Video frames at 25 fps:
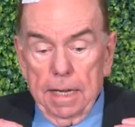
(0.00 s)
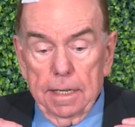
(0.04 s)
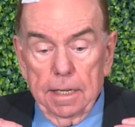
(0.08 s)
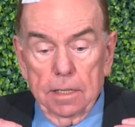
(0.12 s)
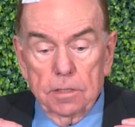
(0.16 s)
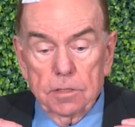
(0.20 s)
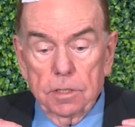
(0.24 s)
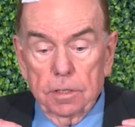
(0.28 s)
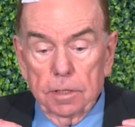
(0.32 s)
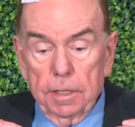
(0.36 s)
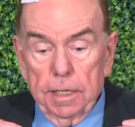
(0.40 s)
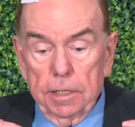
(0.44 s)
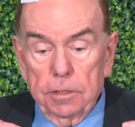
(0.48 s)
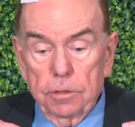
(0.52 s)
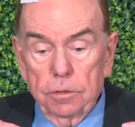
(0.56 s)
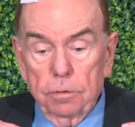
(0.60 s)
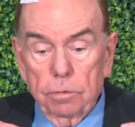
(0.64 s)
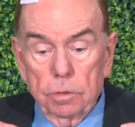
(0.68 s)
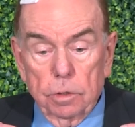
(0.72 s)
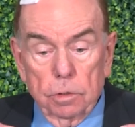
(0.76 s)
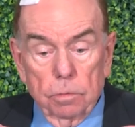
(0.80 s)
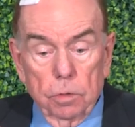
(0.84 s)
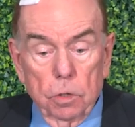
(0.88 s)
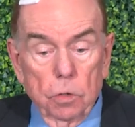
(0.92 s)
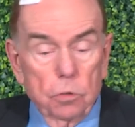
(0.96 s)
has led to
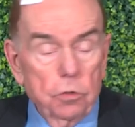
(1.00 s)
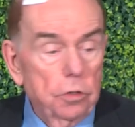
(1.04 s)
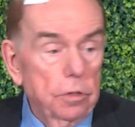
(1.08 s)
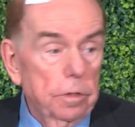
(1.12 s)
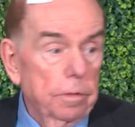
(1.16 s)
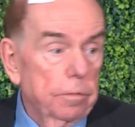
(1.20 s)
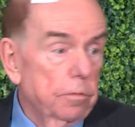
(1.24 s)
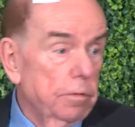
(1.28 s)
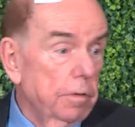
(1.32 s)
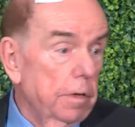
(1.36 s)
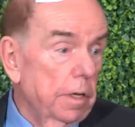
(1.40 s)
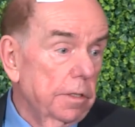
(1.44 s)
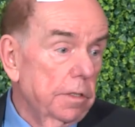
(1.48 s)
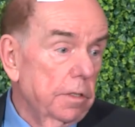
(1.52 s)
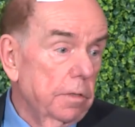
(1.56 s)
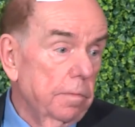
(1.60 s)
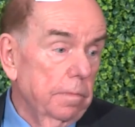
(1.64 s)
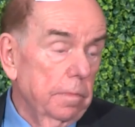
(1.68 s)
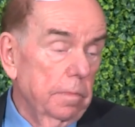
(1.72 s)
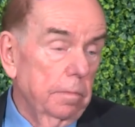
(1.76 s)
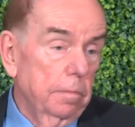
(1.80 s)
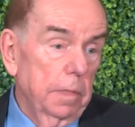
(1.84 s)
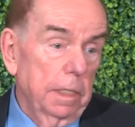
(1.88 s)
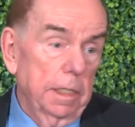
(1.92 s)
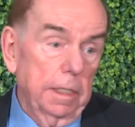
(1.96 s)
an erosion of trust,
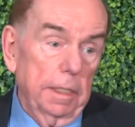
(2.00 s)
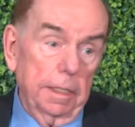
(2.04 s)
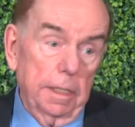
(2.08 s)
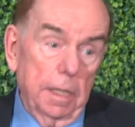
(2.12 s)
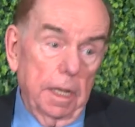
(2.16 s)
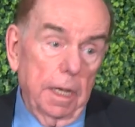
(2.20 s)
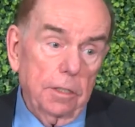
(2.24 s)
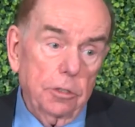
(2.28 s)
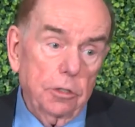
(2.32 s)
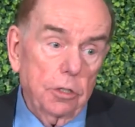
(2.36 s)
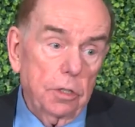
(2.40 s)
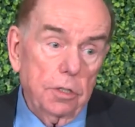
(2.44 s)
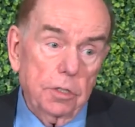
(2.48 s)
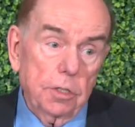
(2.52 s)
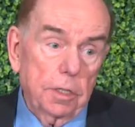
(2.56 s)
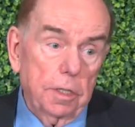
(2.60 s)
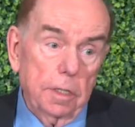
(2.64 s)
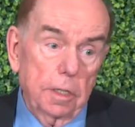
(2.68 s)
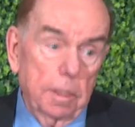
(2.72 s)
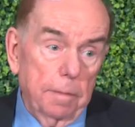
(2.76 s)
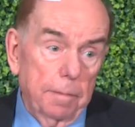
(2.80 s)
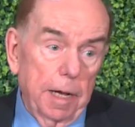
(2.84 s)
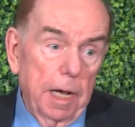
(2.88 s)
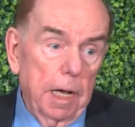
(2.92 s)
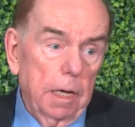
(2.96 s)
Mindy, not just
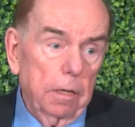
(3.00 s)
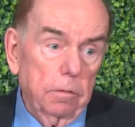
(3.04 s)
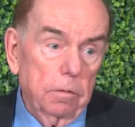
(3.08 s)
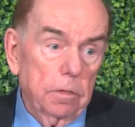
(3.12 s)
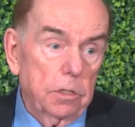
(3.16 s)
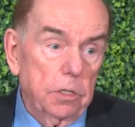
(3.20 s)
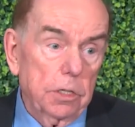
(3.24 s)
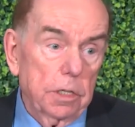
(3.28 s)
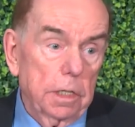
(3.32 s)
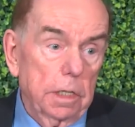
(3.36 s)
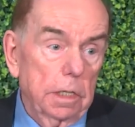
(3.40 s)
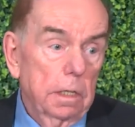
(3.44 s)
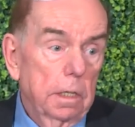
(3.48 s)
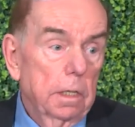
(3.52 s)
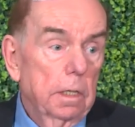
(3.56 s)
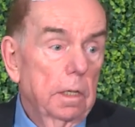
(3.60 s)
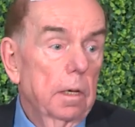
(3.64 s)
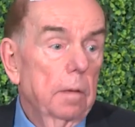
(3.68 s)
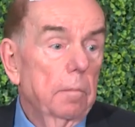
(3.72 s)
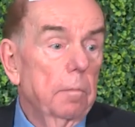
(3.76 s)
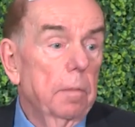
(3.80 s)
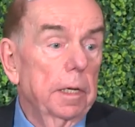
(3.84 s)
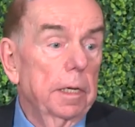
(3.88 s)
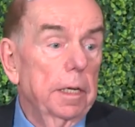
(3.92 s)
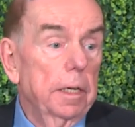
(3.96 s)
in democracy,
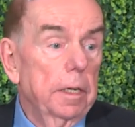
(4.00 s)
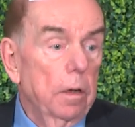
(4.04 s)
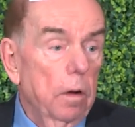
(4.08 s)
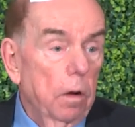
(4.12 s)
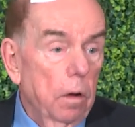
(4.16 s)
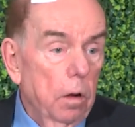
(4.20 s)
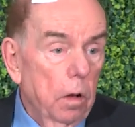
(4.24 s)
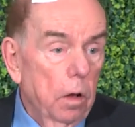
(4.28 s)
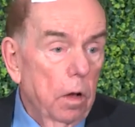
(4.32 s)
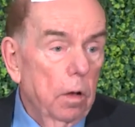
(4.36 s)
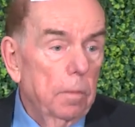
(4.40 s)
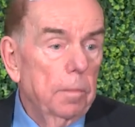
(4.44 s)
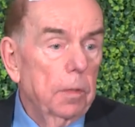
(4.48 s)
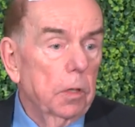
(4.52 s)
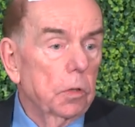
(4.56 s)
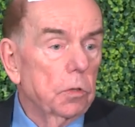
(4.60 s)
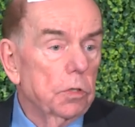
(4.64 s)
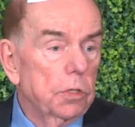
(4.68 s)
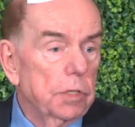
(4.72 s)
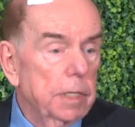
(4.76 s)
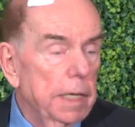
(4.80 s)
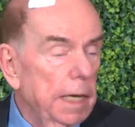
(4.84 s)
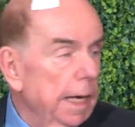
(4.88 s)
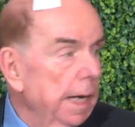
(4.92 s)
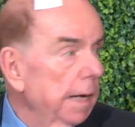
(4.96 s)
but in
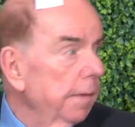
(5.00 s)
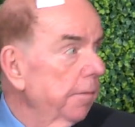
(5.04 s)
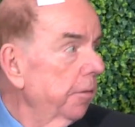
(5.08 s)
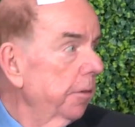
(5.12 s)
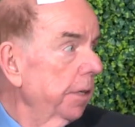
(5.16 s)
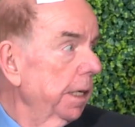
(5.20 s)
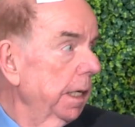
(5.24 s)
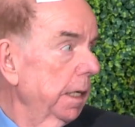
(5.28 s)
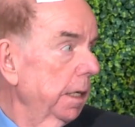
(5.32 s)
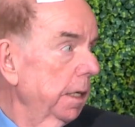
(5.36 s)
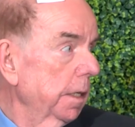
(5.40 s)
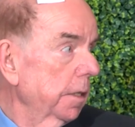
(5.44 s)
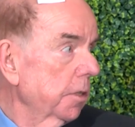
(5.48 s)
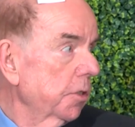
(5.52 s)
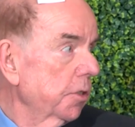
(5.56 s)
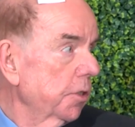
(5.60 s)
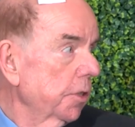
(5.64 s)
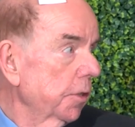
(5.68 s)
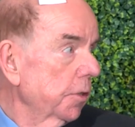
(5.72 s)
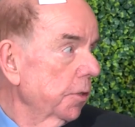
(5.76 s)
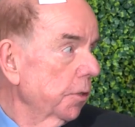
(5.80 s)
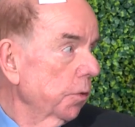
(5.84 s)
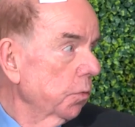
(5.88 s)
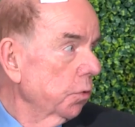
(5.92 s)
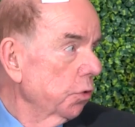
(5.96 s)
almost every
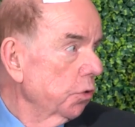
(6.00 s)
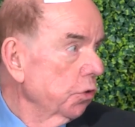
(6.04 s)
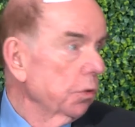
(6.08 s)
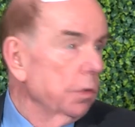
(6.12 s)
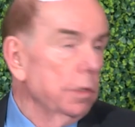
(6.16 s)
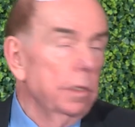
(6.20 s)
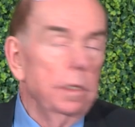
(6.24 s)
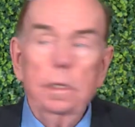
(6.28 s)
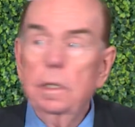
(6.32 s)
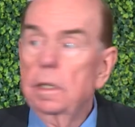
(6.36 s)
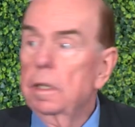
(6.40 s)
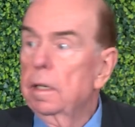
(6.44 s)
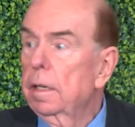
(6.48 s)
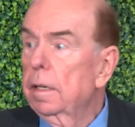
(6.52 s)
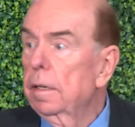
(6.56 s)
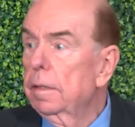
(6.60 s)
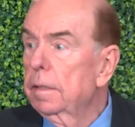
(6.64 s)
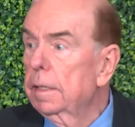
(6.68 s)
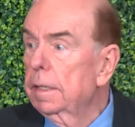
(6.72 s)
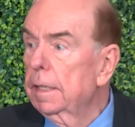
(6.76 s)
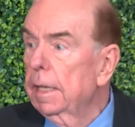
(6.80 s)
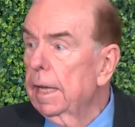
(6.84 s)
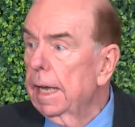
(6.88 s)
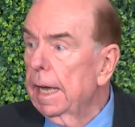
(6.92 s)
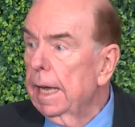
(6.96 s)
institution
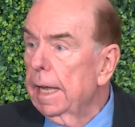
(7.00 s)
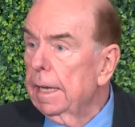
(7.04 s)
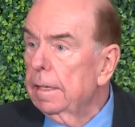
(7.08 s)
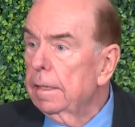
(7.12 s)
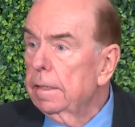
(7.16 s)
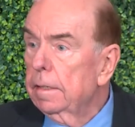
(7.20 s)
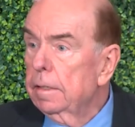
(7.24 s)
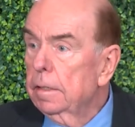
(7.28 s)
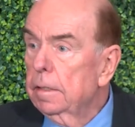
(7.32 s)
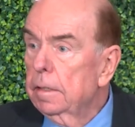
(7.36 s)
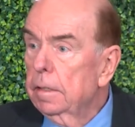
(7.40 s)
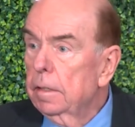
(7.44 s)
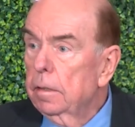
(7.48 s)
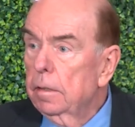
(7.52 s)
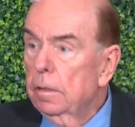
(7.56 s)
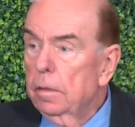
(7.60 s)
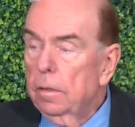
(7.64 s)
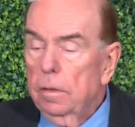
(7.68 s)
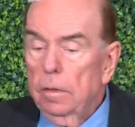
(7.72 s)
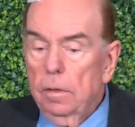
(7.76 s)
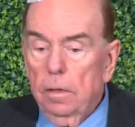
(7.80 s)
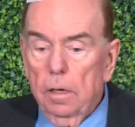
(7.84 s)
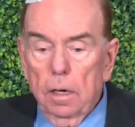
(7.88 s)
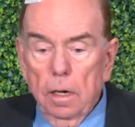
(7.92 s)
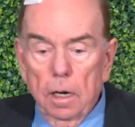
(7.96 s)
that
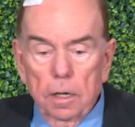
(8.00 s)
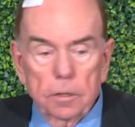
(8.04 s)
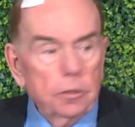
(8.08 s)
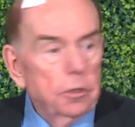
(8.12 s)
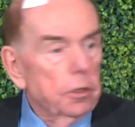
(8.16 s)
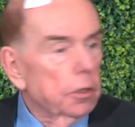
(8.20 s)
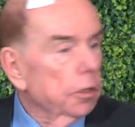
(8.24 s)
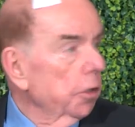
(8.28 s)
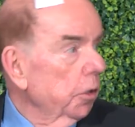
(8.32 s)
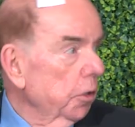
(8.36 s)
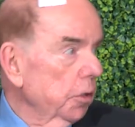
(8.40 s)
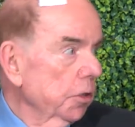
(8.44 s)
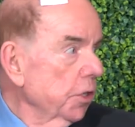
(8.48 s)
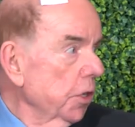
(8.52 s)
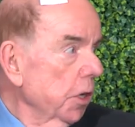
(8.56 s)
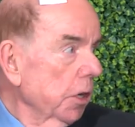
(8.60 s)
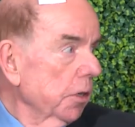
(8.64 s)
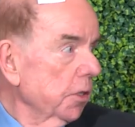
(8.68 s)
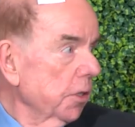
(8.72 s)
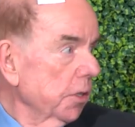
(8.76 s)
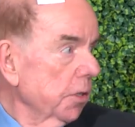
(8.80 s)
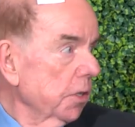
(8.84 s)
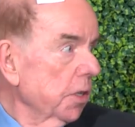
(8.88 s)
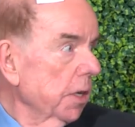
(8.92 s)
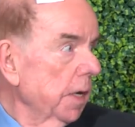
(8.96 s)
undergirds our
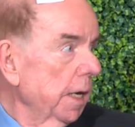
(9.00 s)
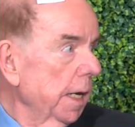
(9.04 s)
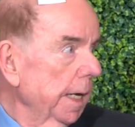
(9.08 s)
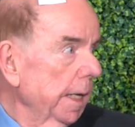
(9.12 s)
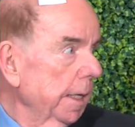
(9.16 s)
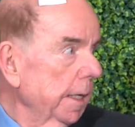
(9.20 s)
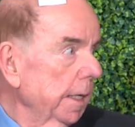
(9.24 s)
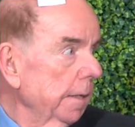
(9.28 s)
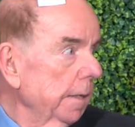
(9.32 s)
society.